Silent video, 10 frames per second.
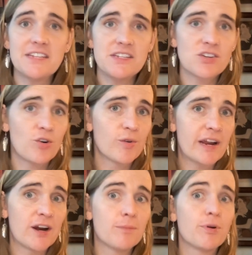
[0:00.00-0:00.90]
his
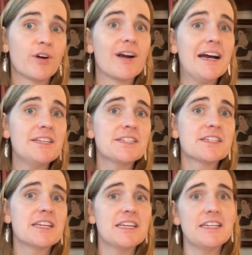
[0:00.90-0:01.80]
career
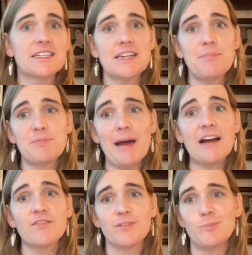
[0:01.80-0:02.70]
progressed, he stepped
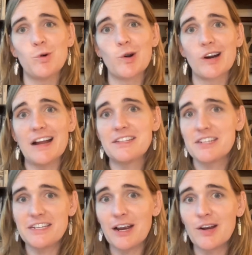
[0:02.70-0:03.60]
back from more
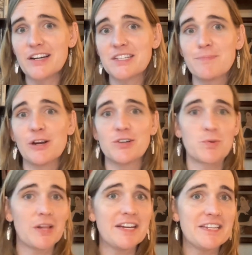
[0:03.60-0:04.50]
esoteric
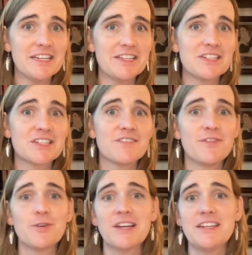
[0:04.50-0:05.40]
spiritual ideas to
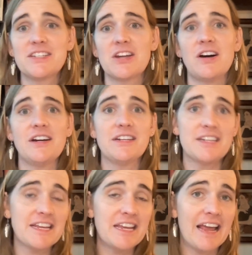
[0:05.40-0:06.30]
focus on
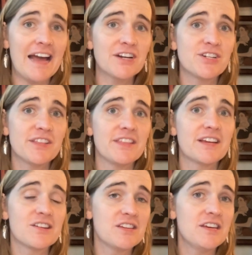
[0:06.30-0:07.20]
taking action
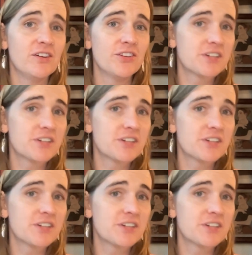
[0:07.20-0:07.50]
that could yield